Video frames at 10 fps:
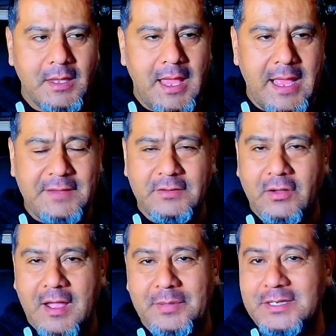and even
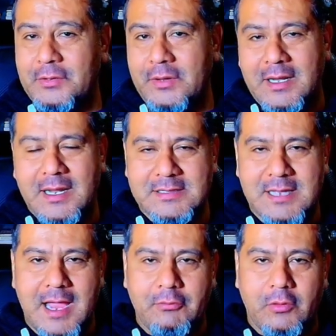though I've been doing it as a
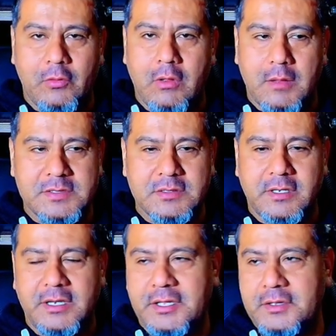hybrid role, I'm still
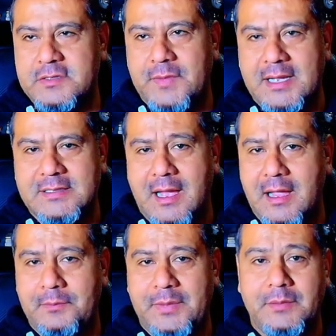going to use my
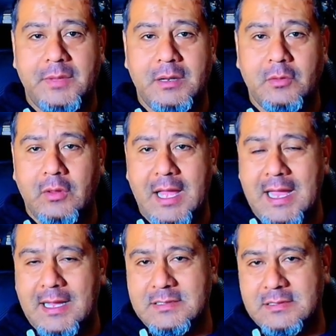time being minimal
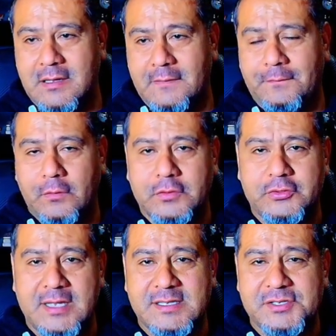as a full
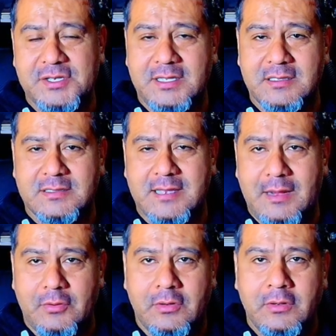transition into
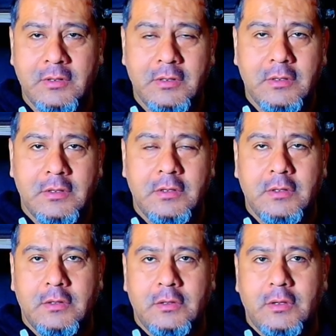cyber
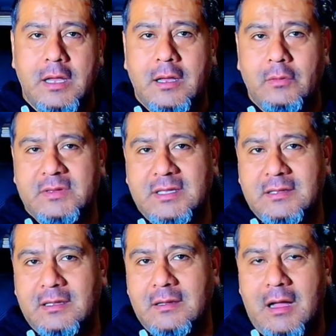uh, within
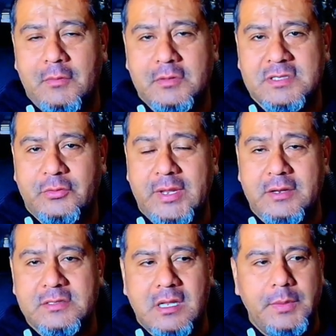the almost three
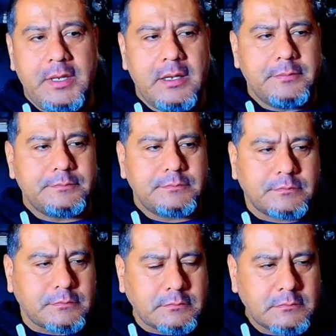years coming up.
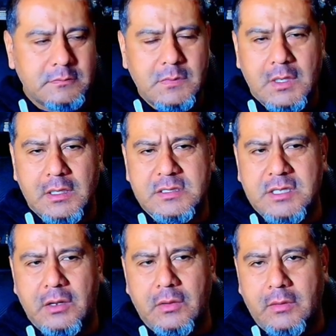
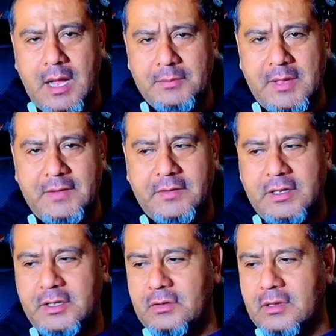So I'm not even
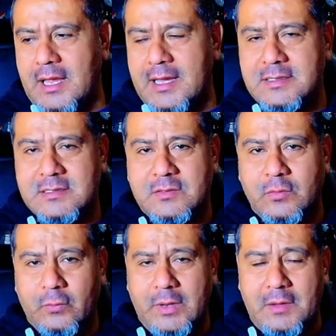going to utilize
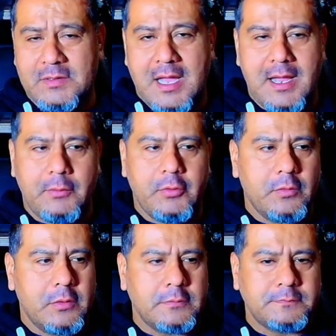when I was a hybrid
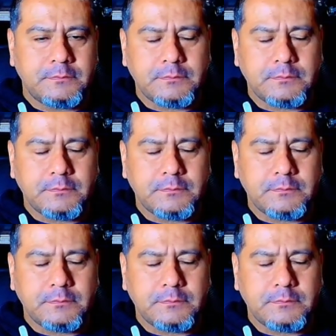role.